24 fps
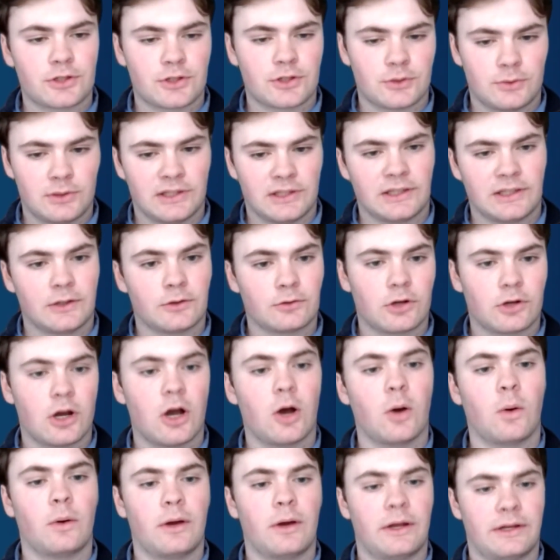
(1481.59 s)
to really
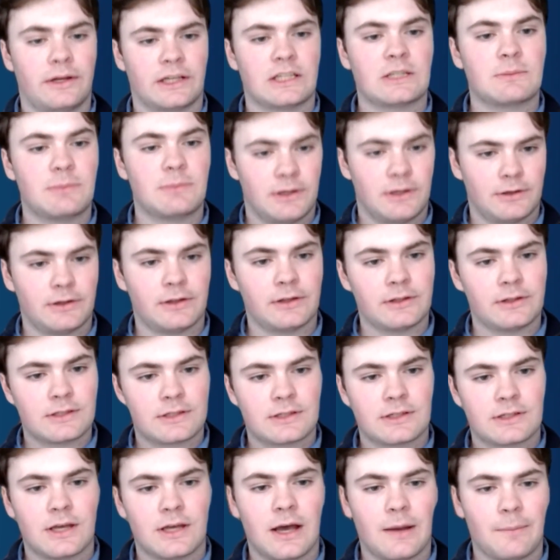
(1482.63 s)
grow and
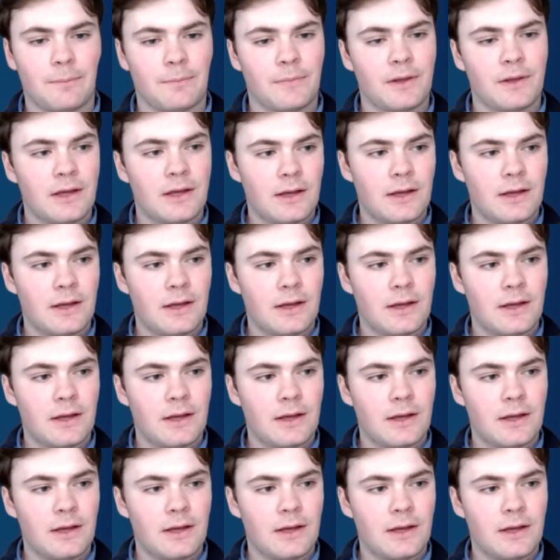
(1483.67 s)
experience, kind